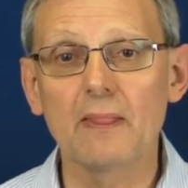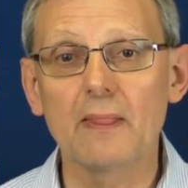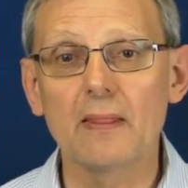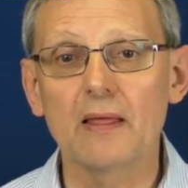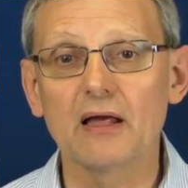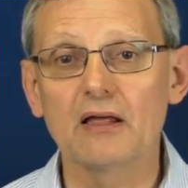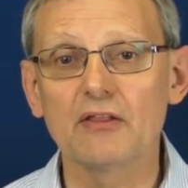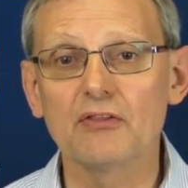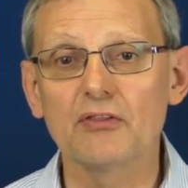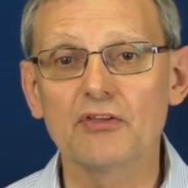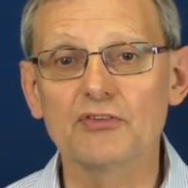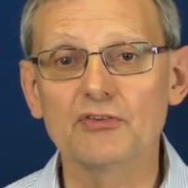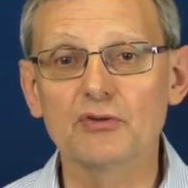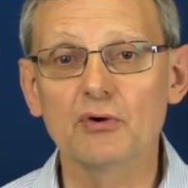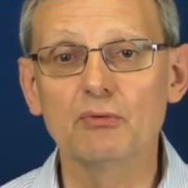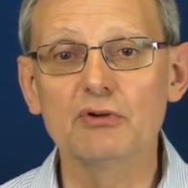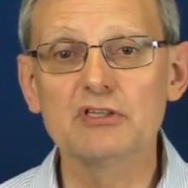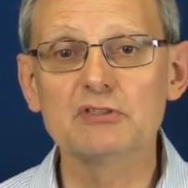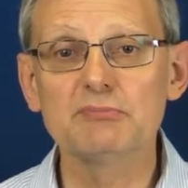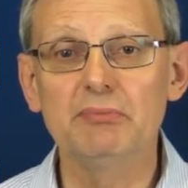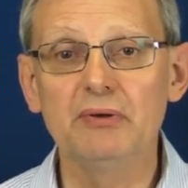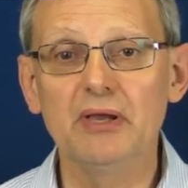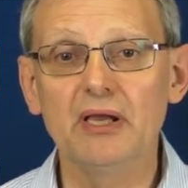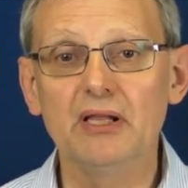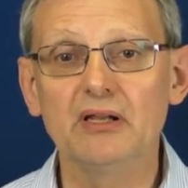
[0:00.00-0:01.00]
There's always
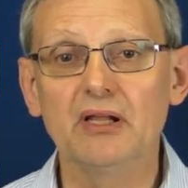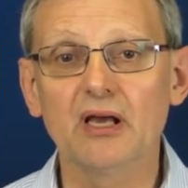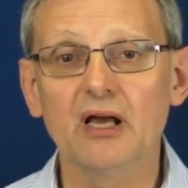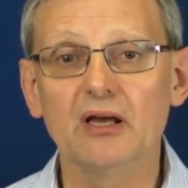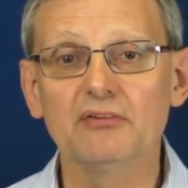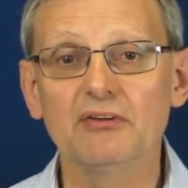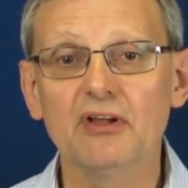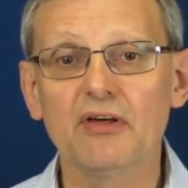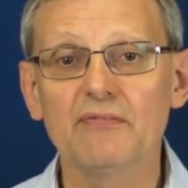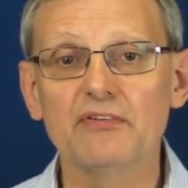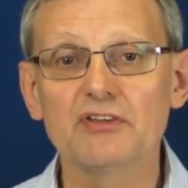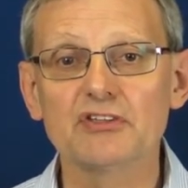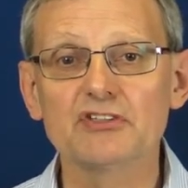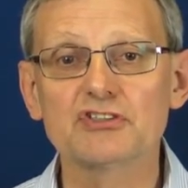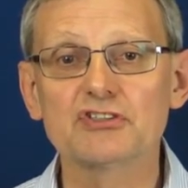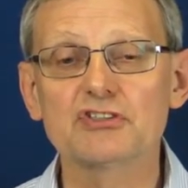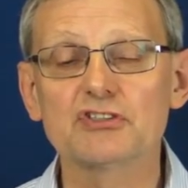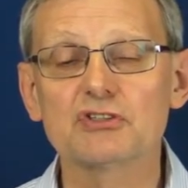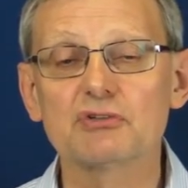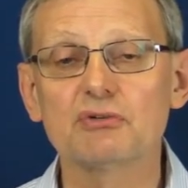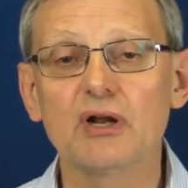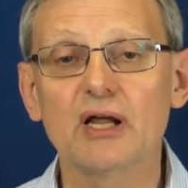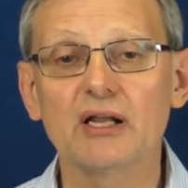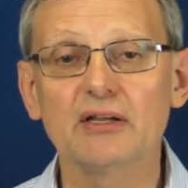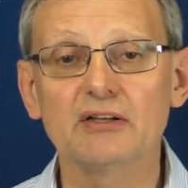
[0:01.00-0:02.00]
been another
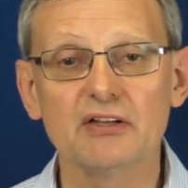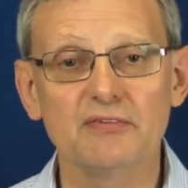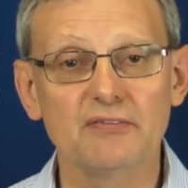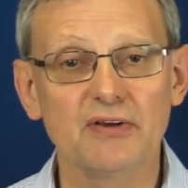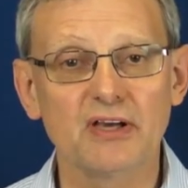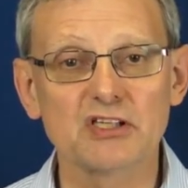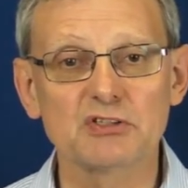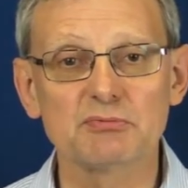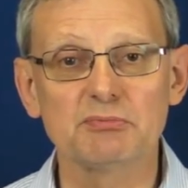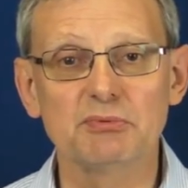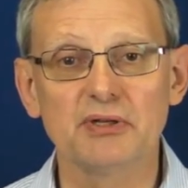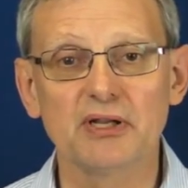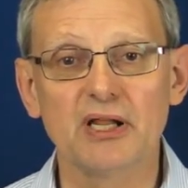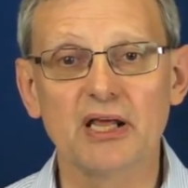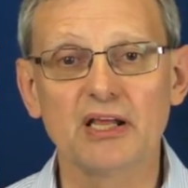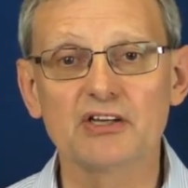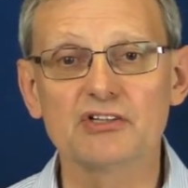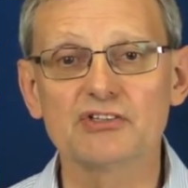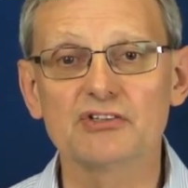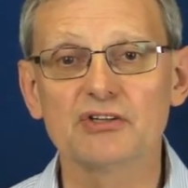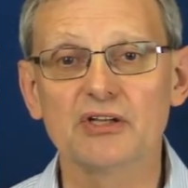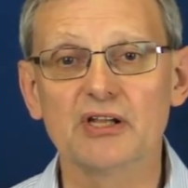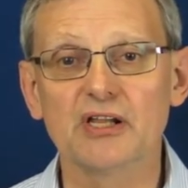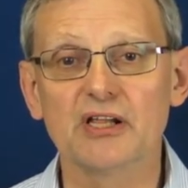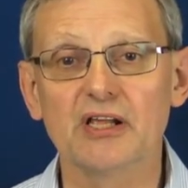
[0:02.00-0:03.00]
strand of
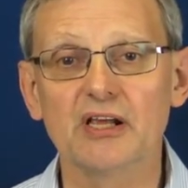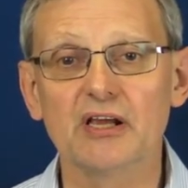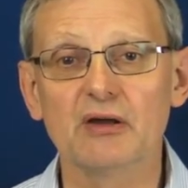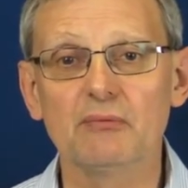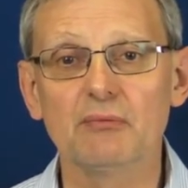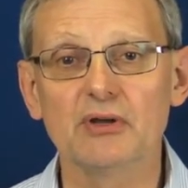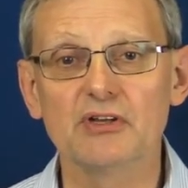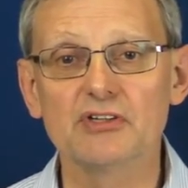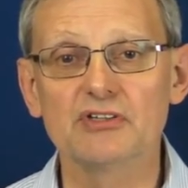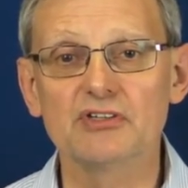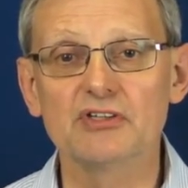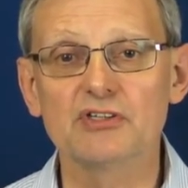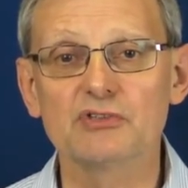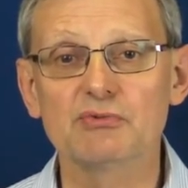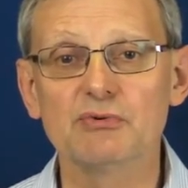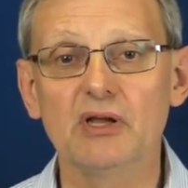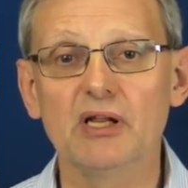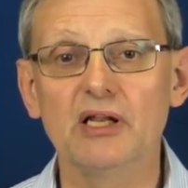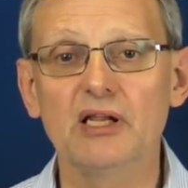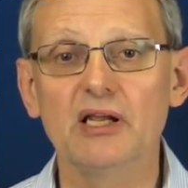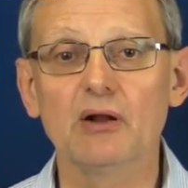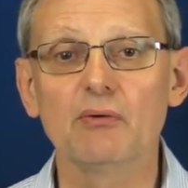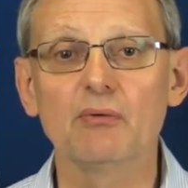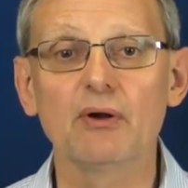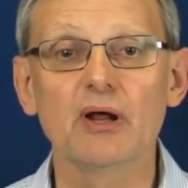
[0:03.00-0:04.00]
explanation here, which is
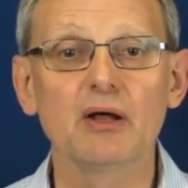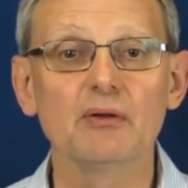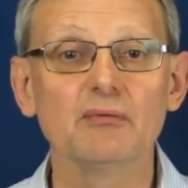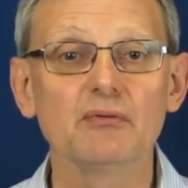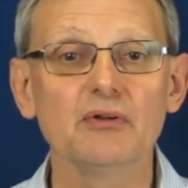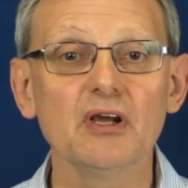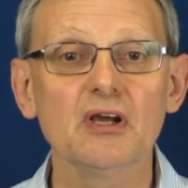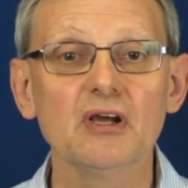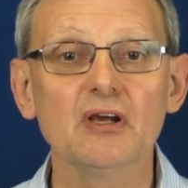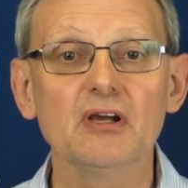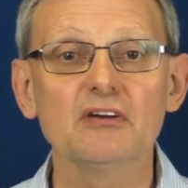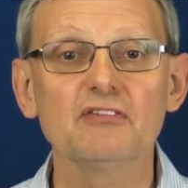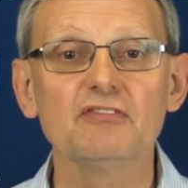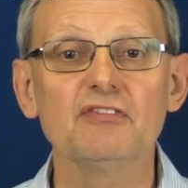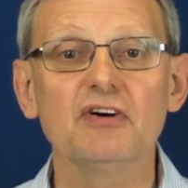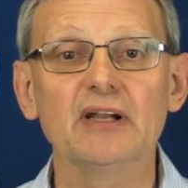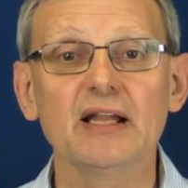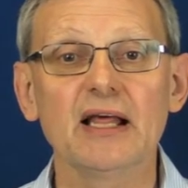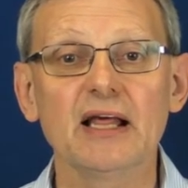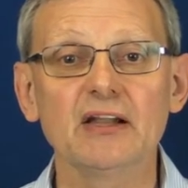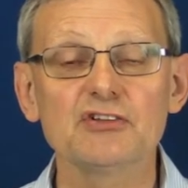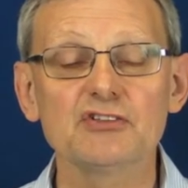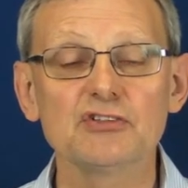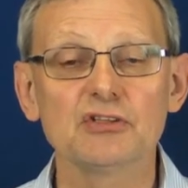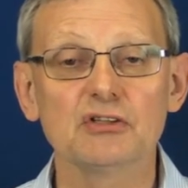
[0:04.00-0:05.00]
really around
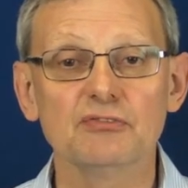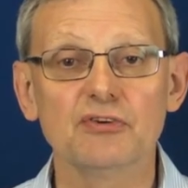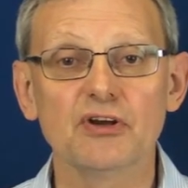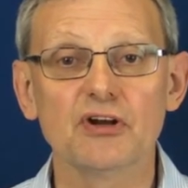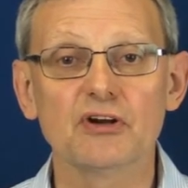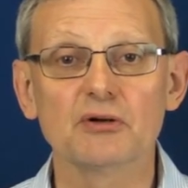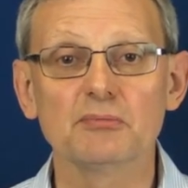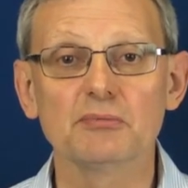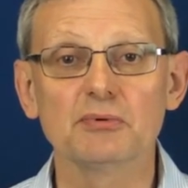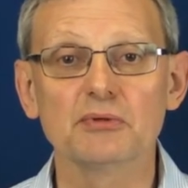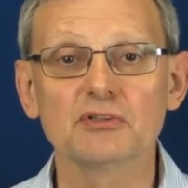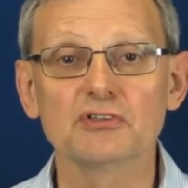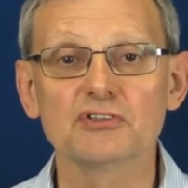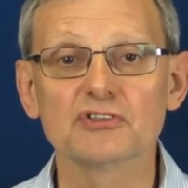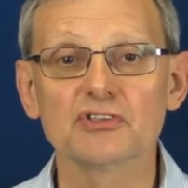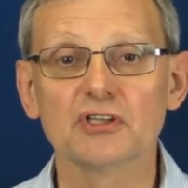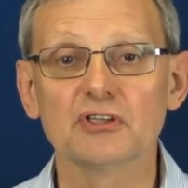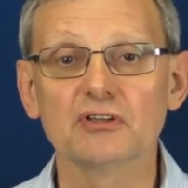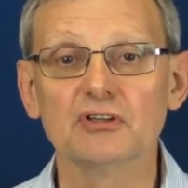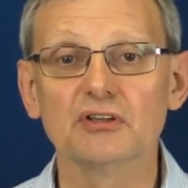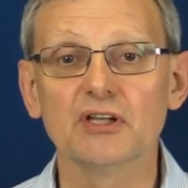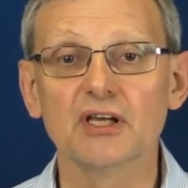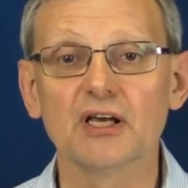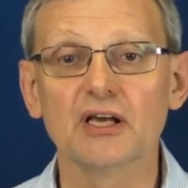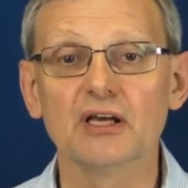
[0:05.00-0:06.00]
financial variables,
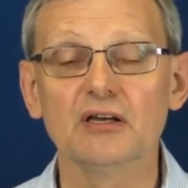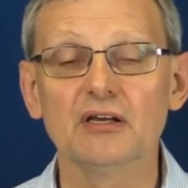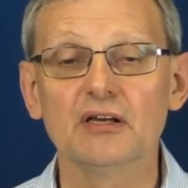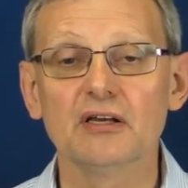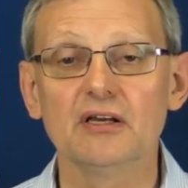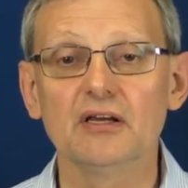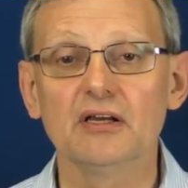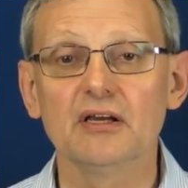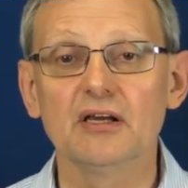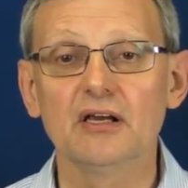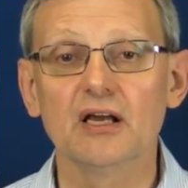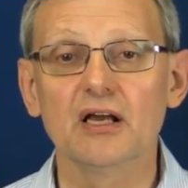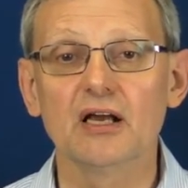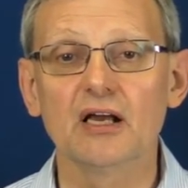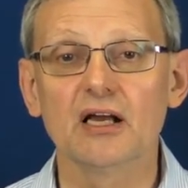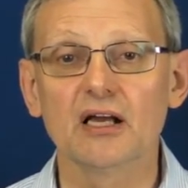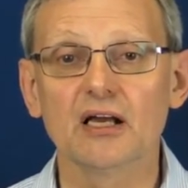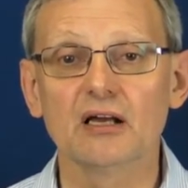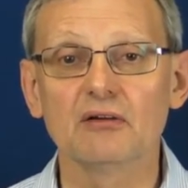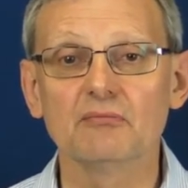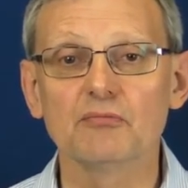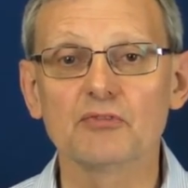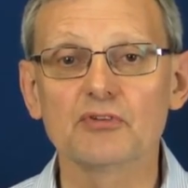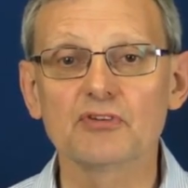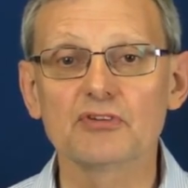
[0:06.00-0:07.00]
and
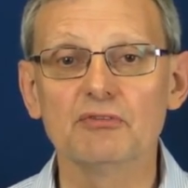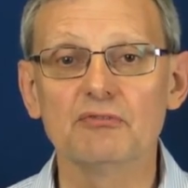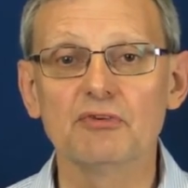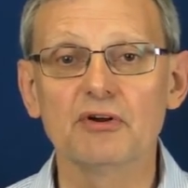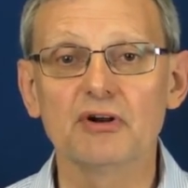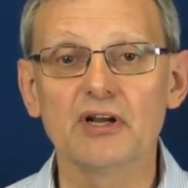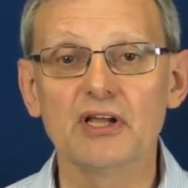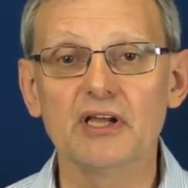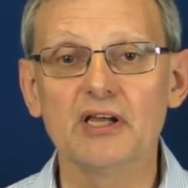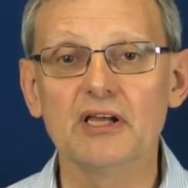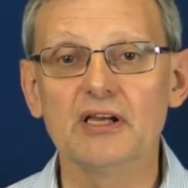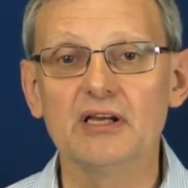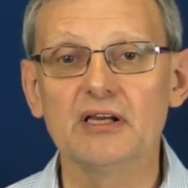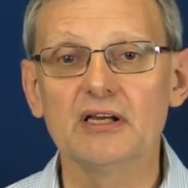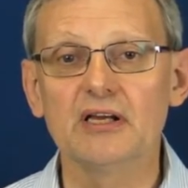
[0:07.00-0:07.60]
some very